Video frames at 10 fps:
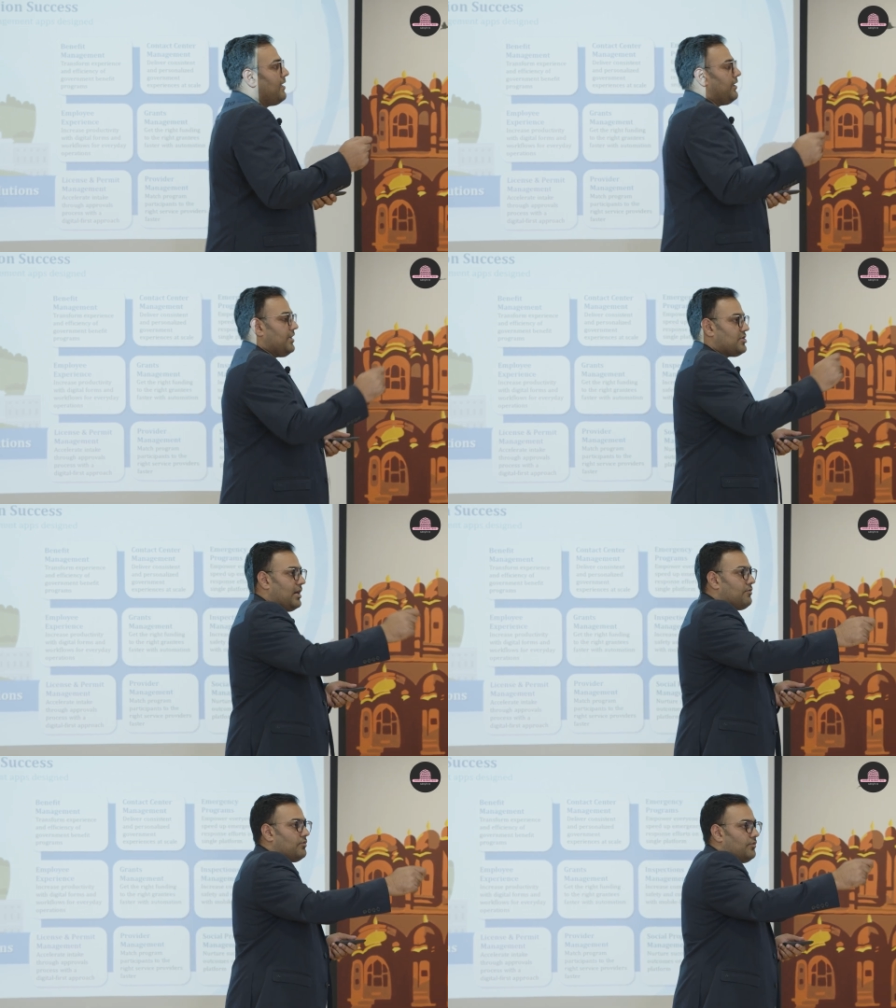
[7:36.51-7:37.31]
reach
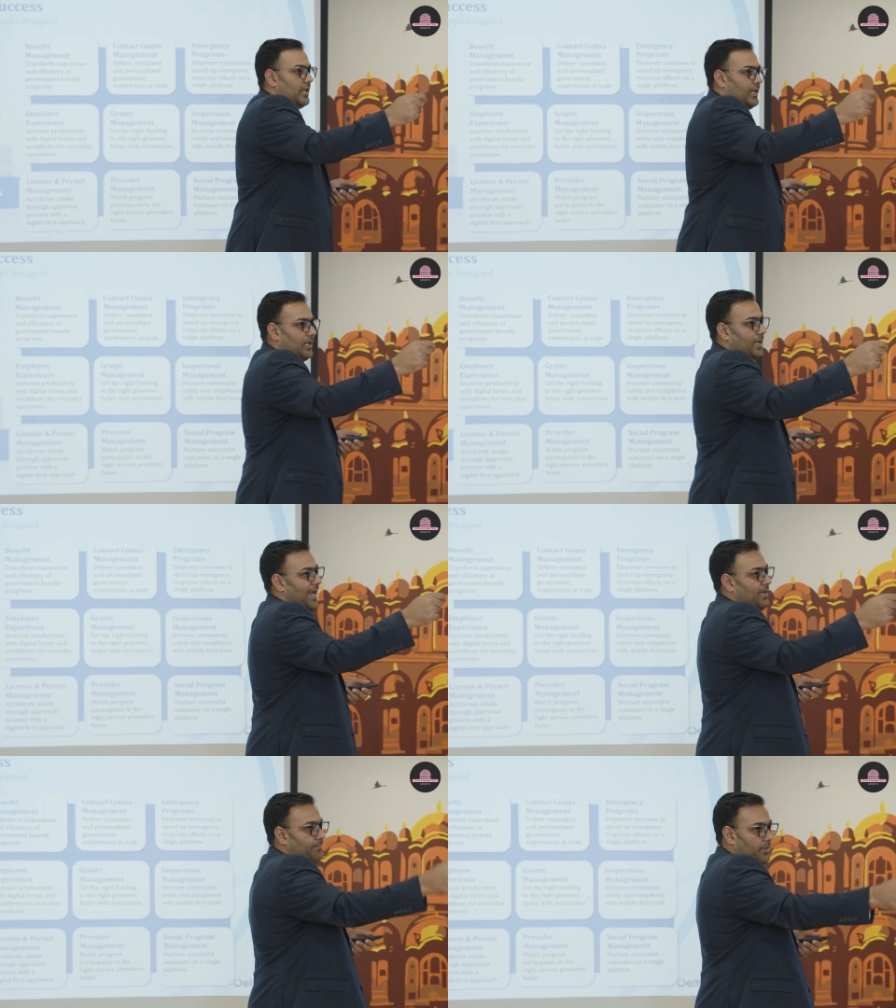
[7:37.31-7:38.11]
out to the
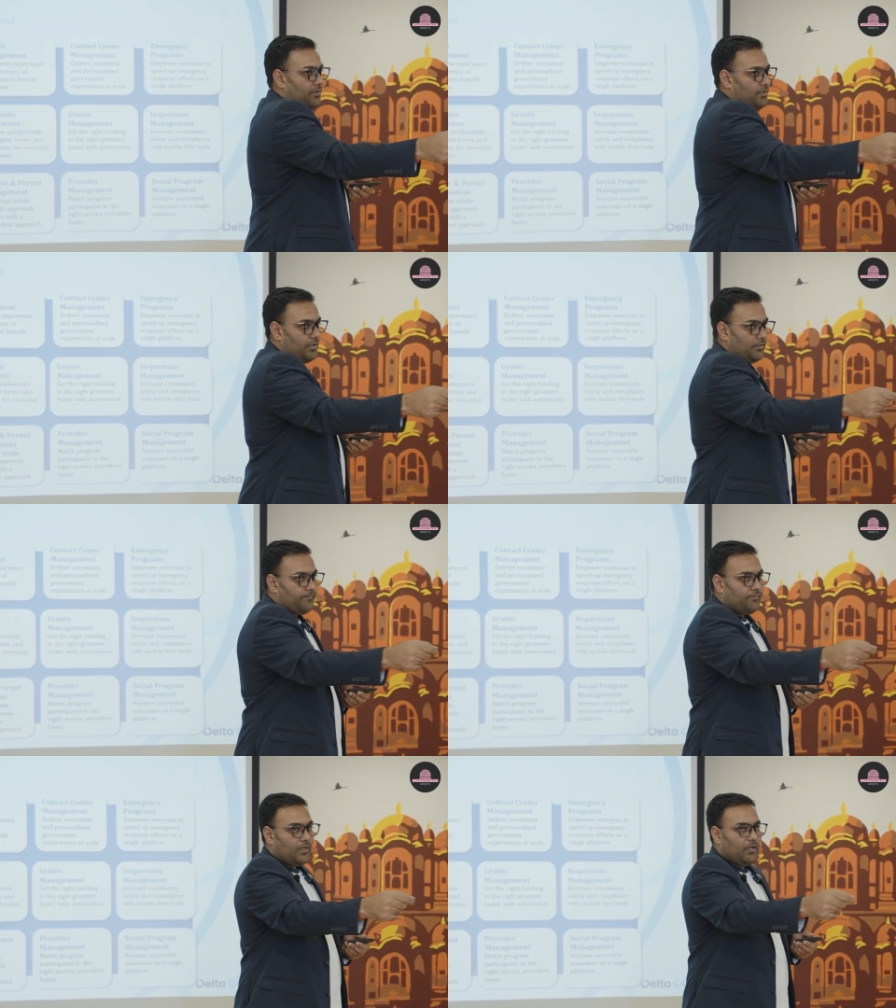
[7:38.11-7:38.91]
end person
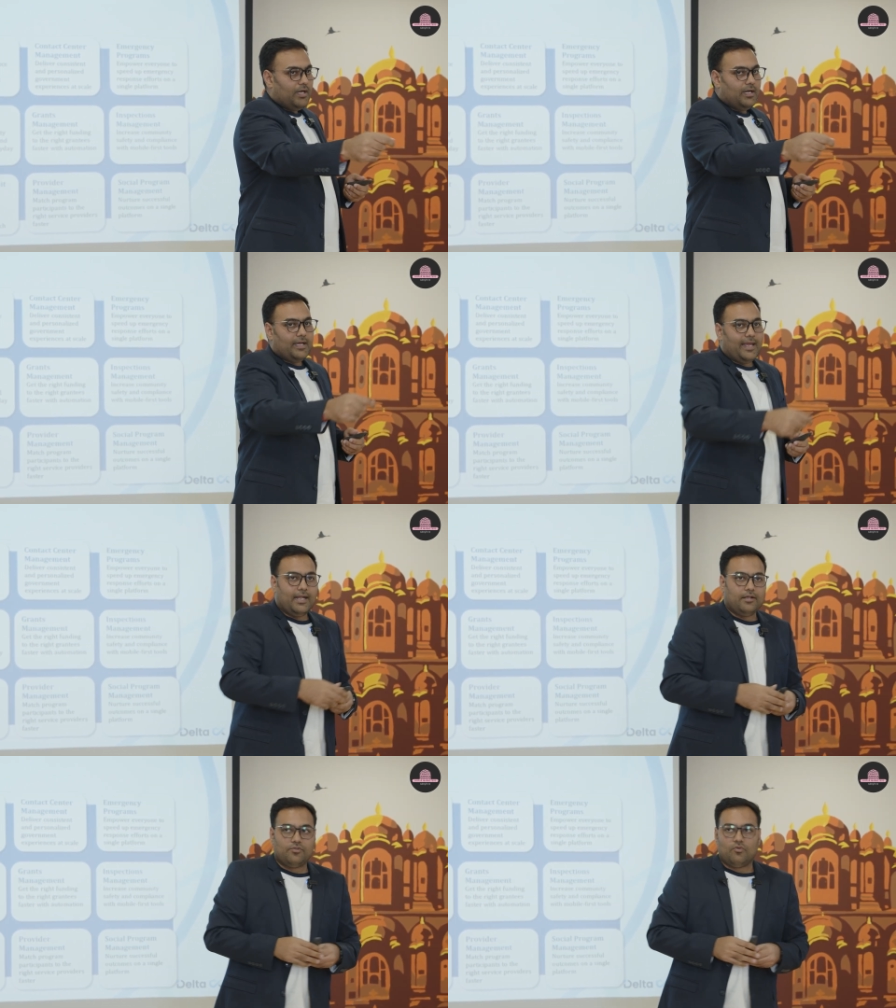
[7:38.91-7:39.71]

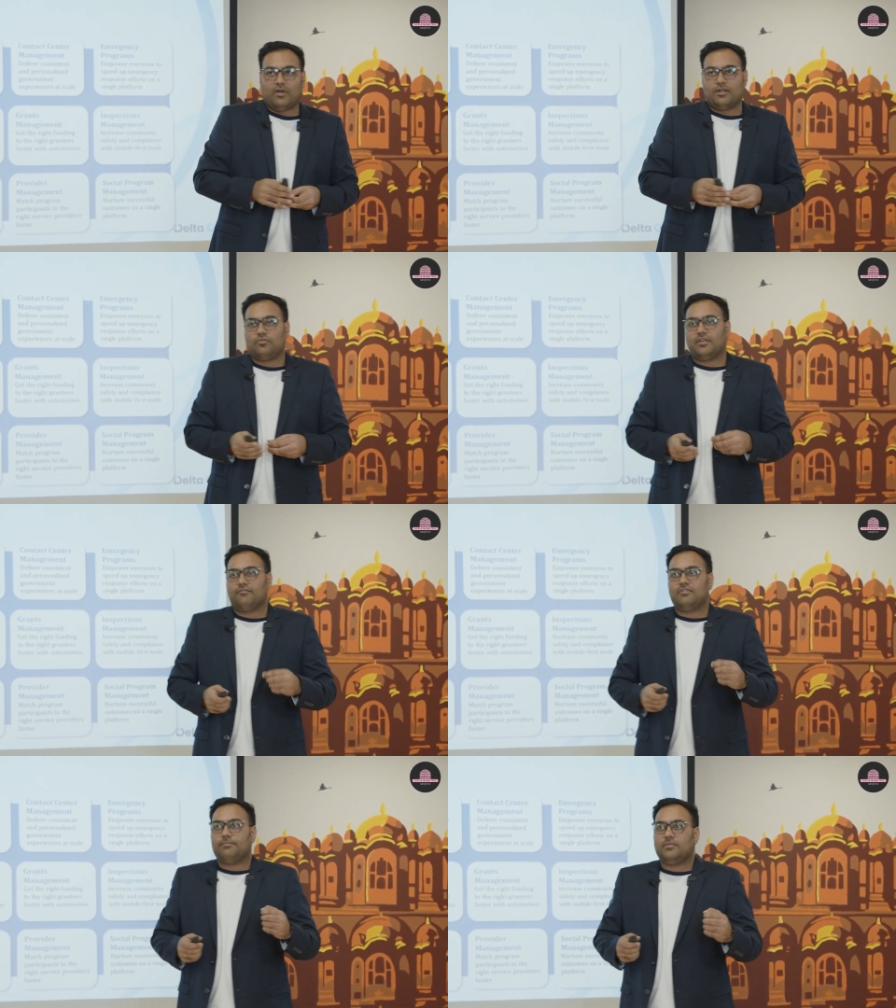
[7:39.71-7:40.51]
and you want to
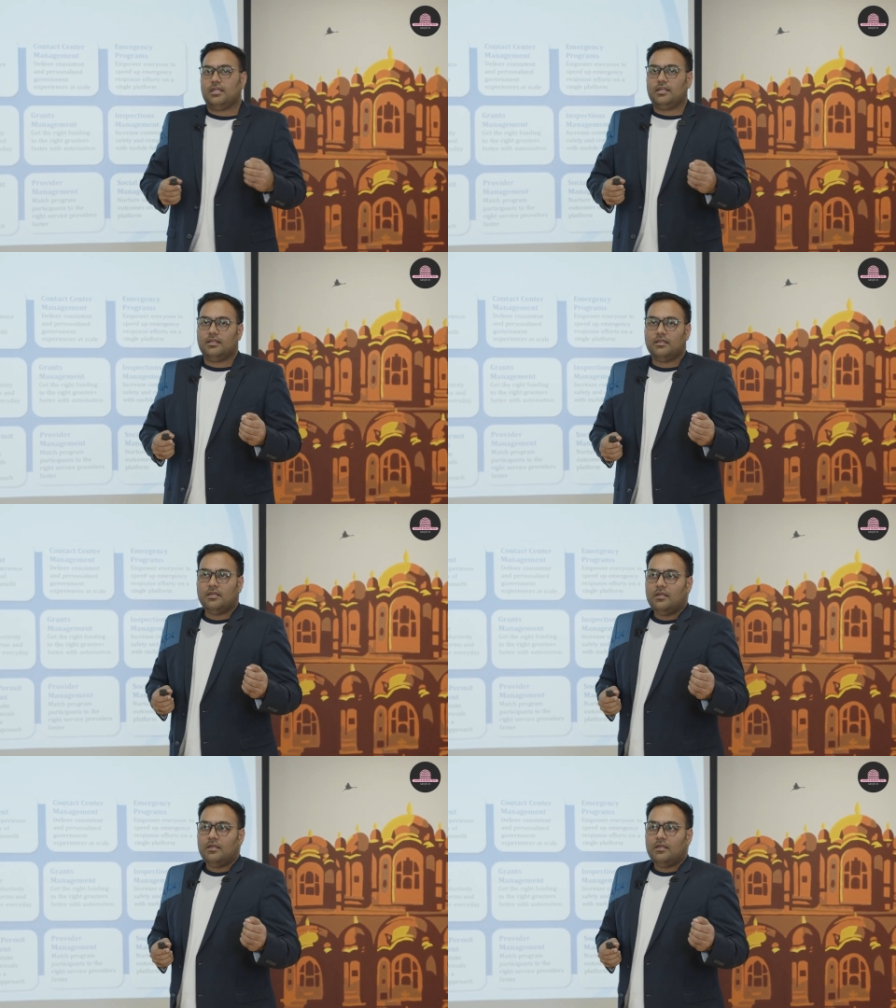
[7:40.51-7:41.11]
give them the